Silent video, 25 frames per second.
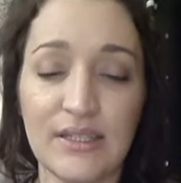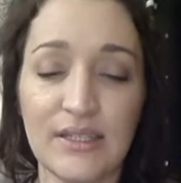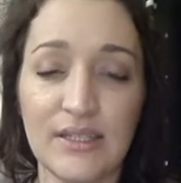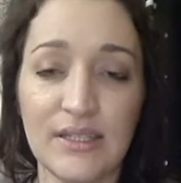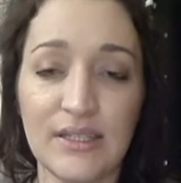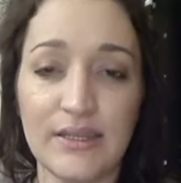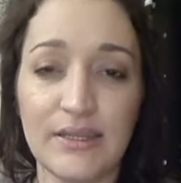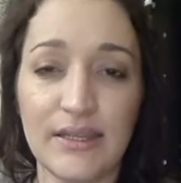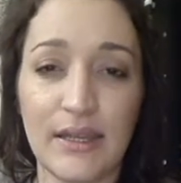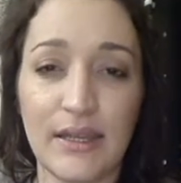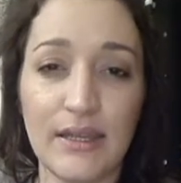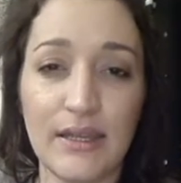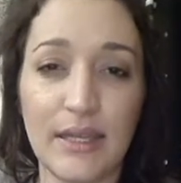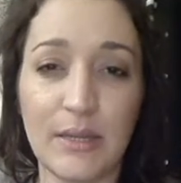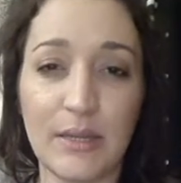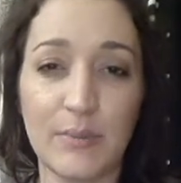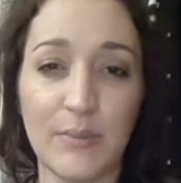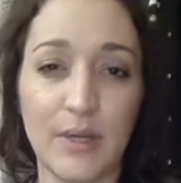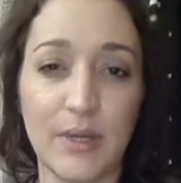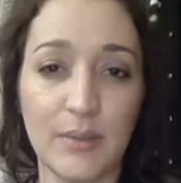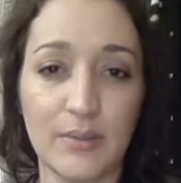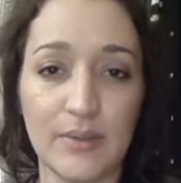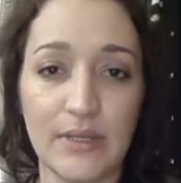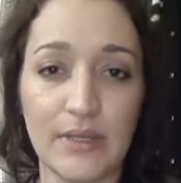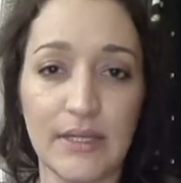not like
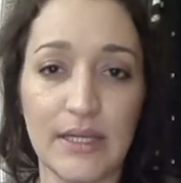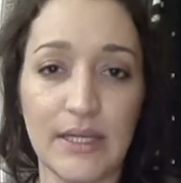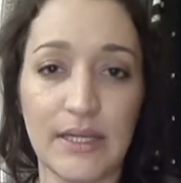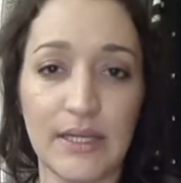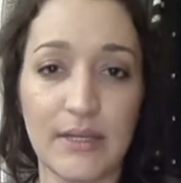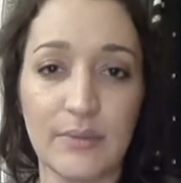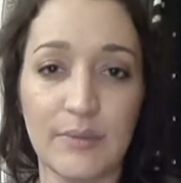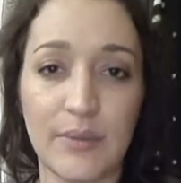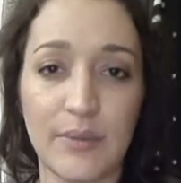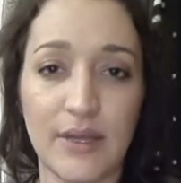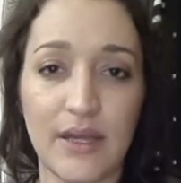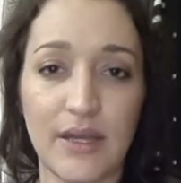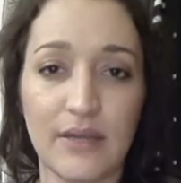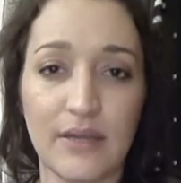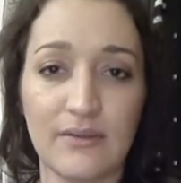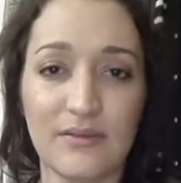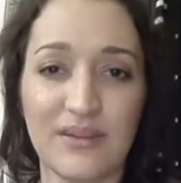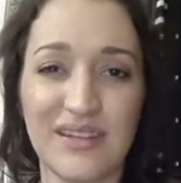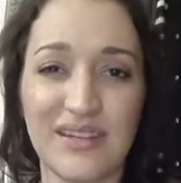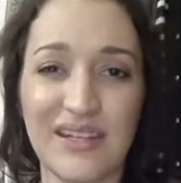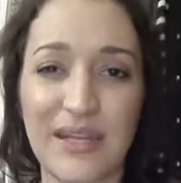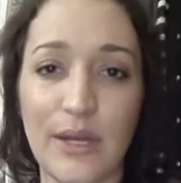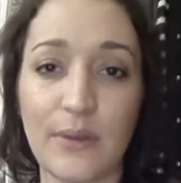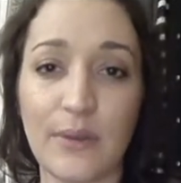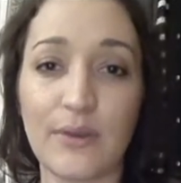bubbling, but
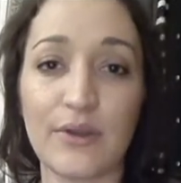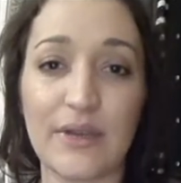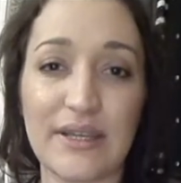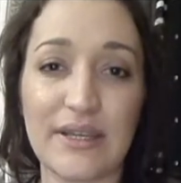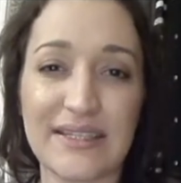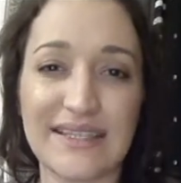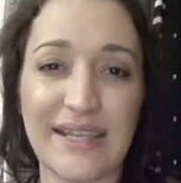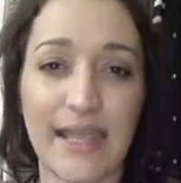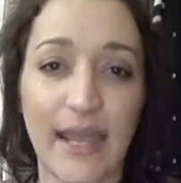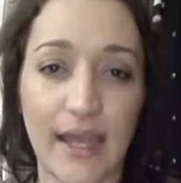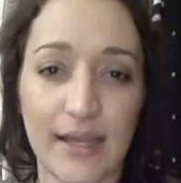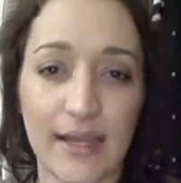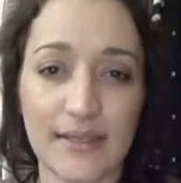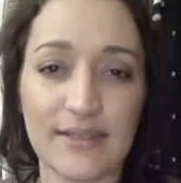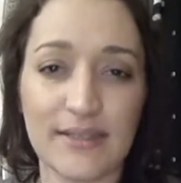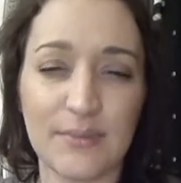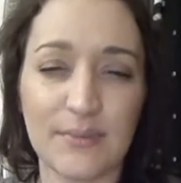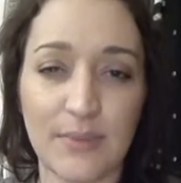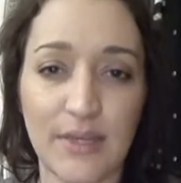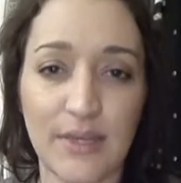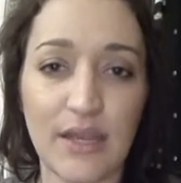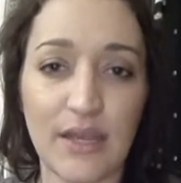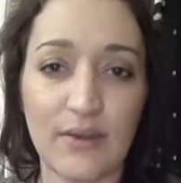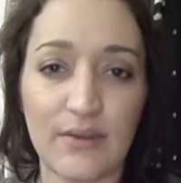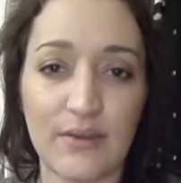there is gas
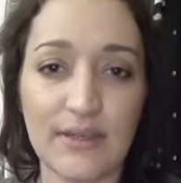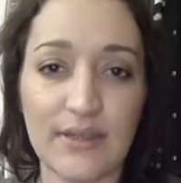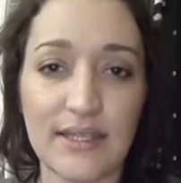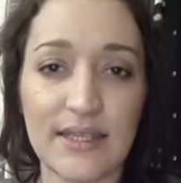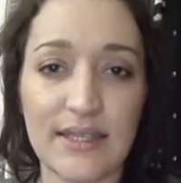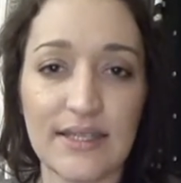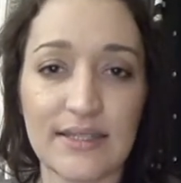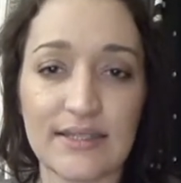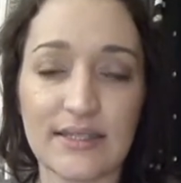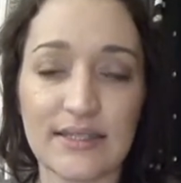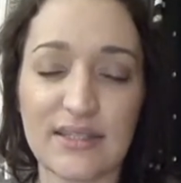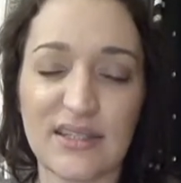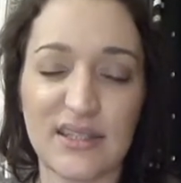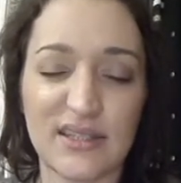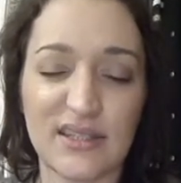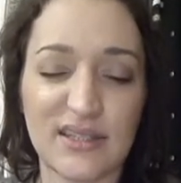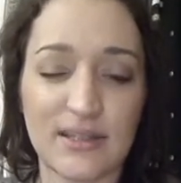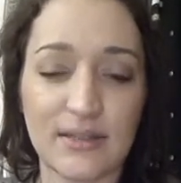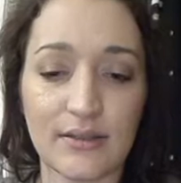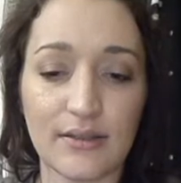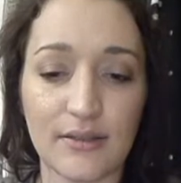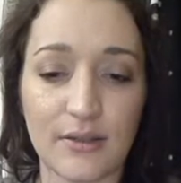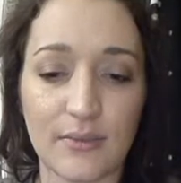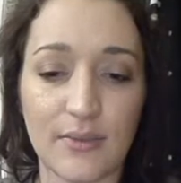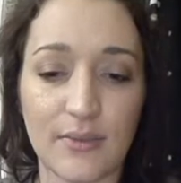being released, just a
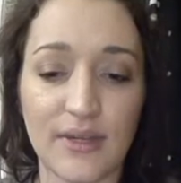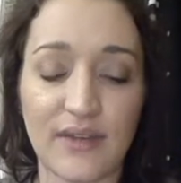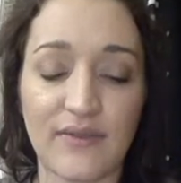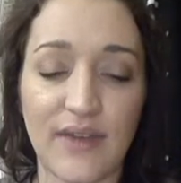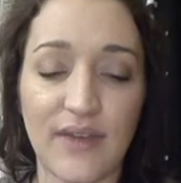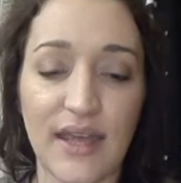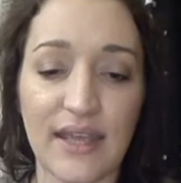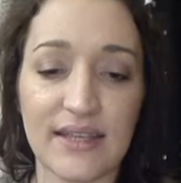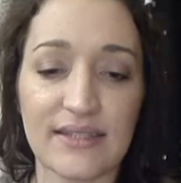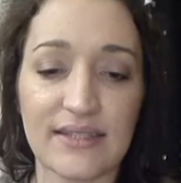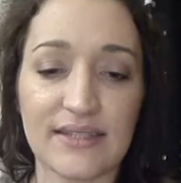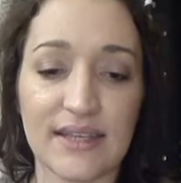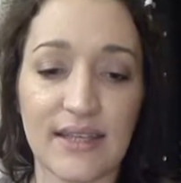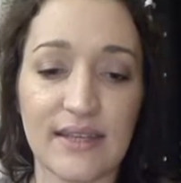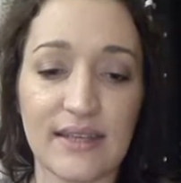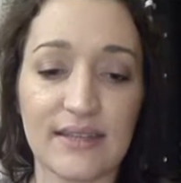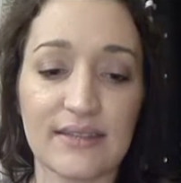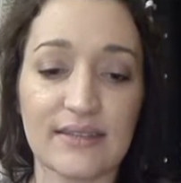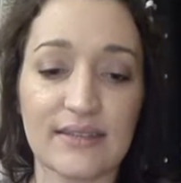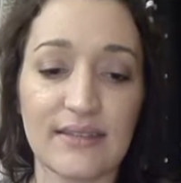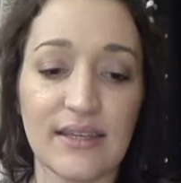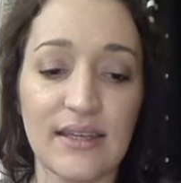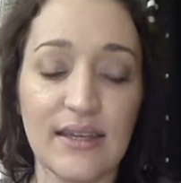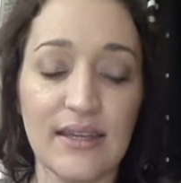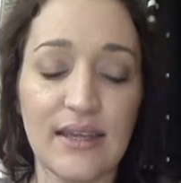little bit of excess,
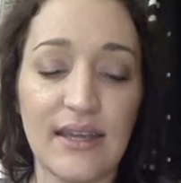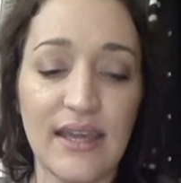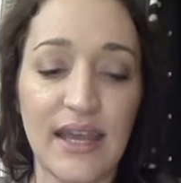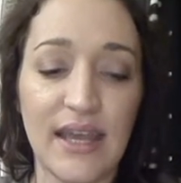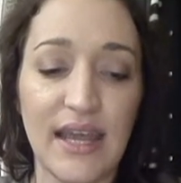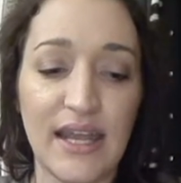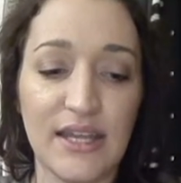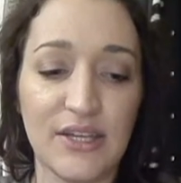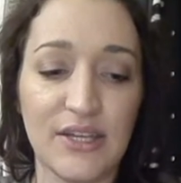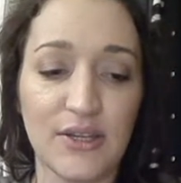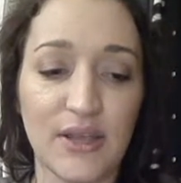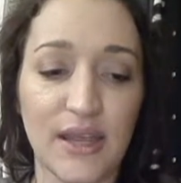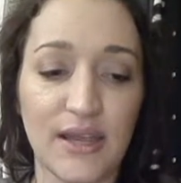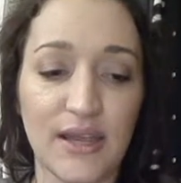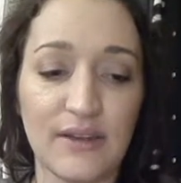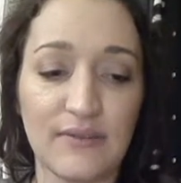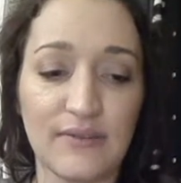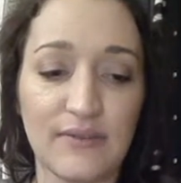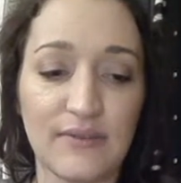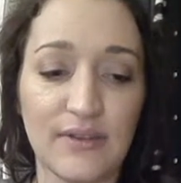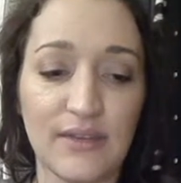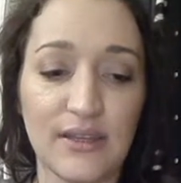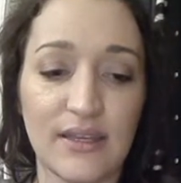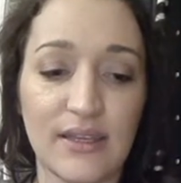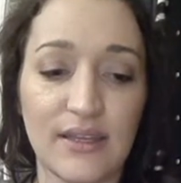and you kind of
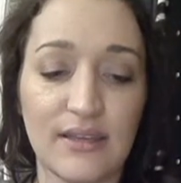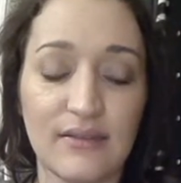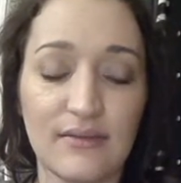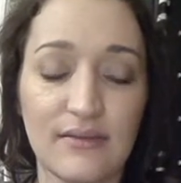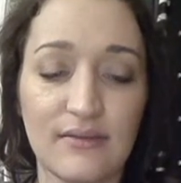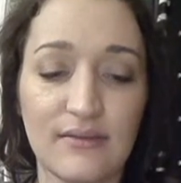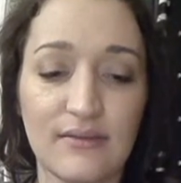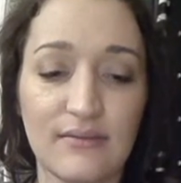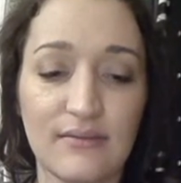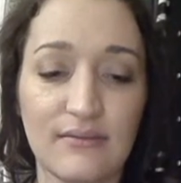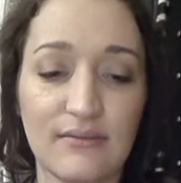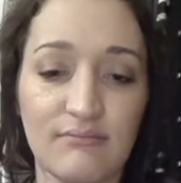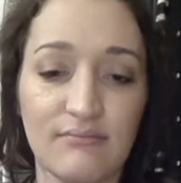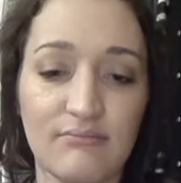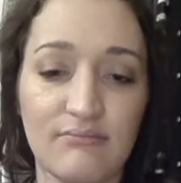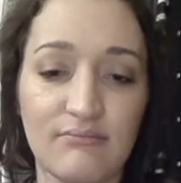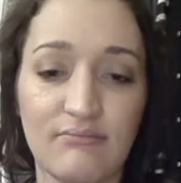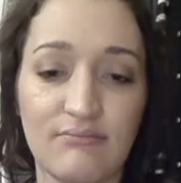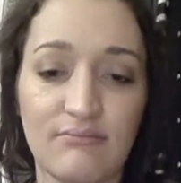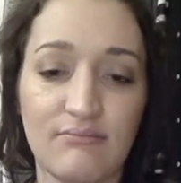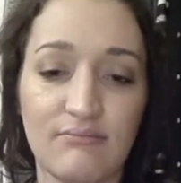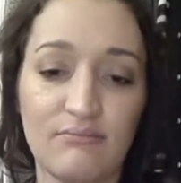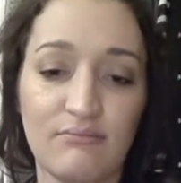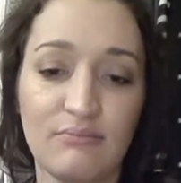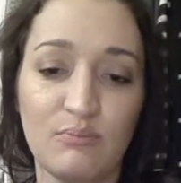feel it
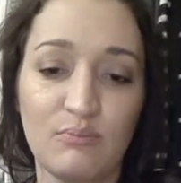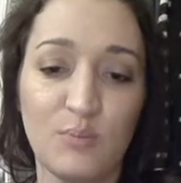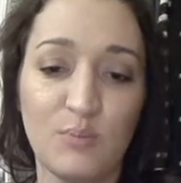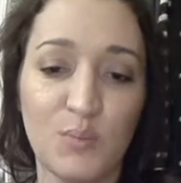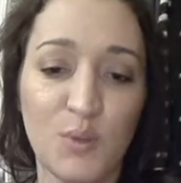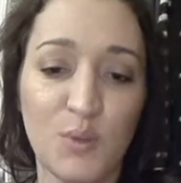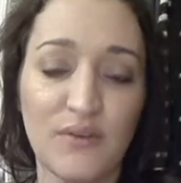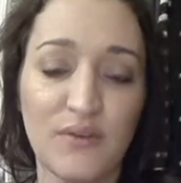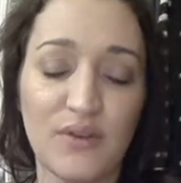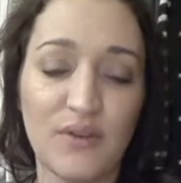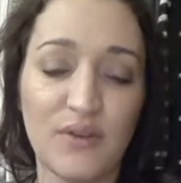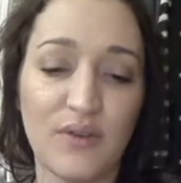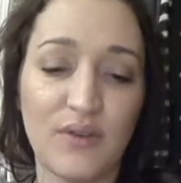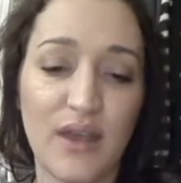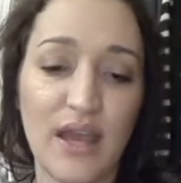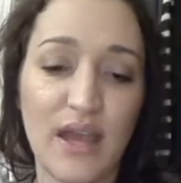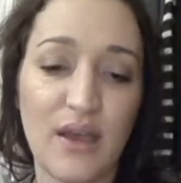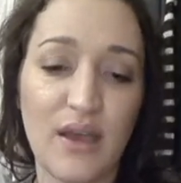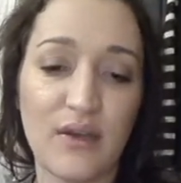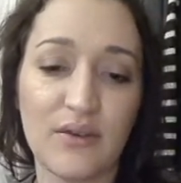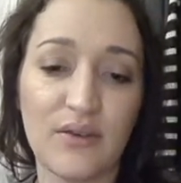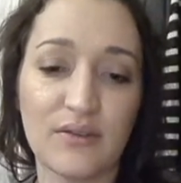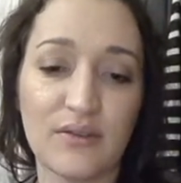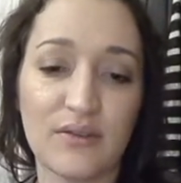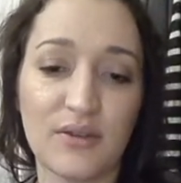moving
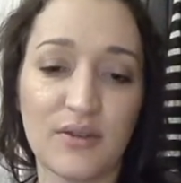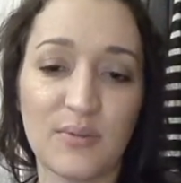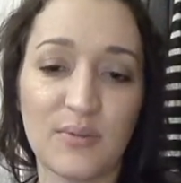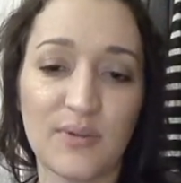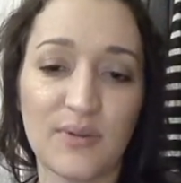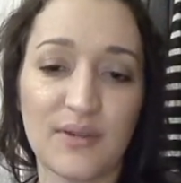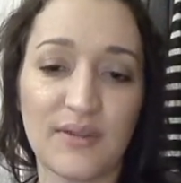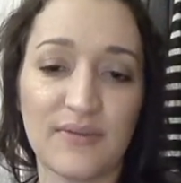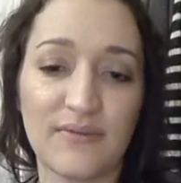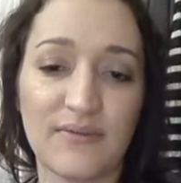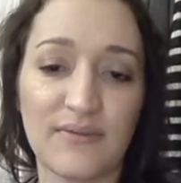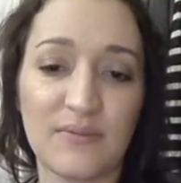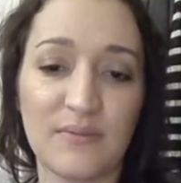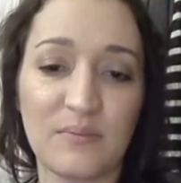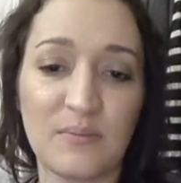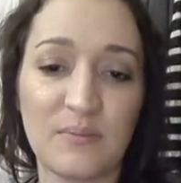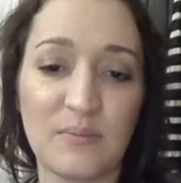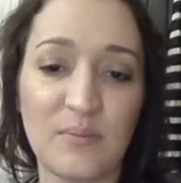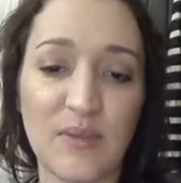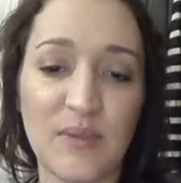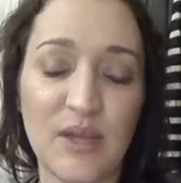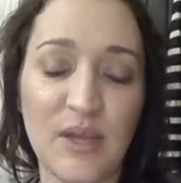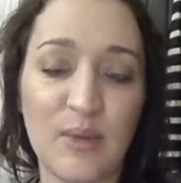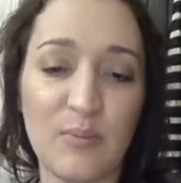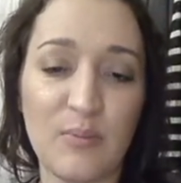around, a little bit of
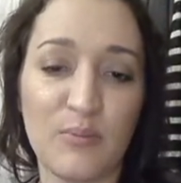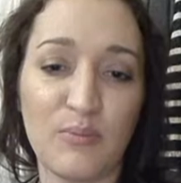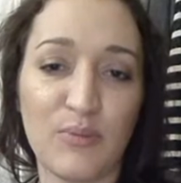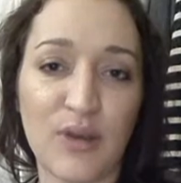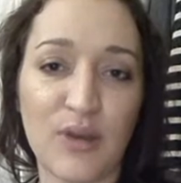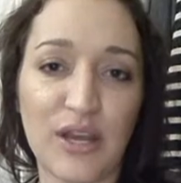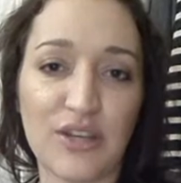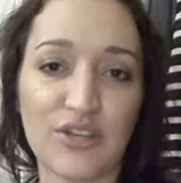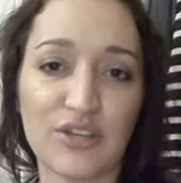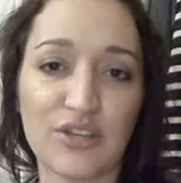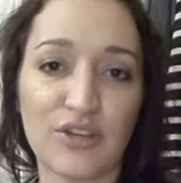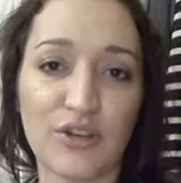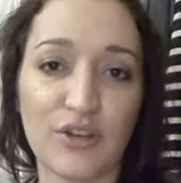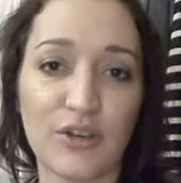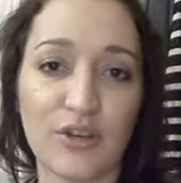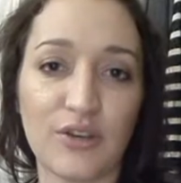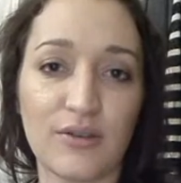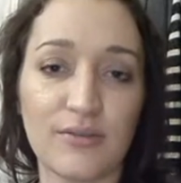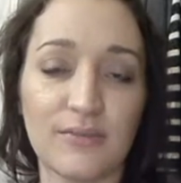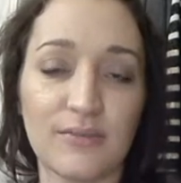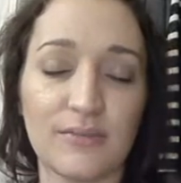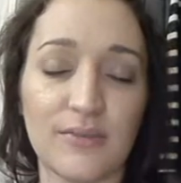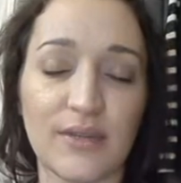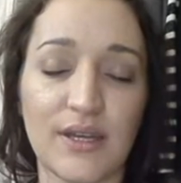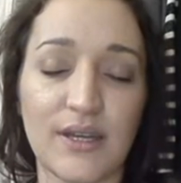
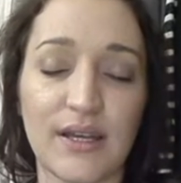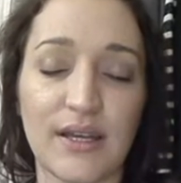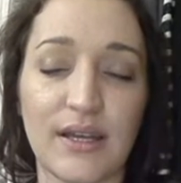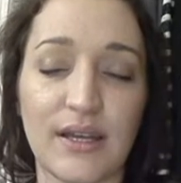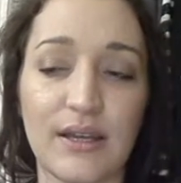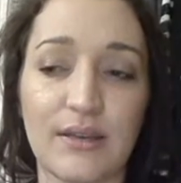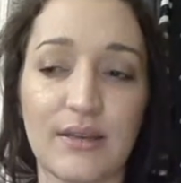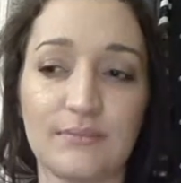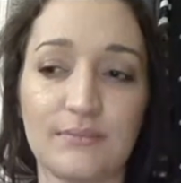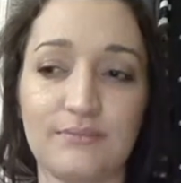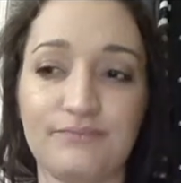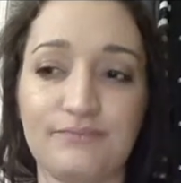pressure, and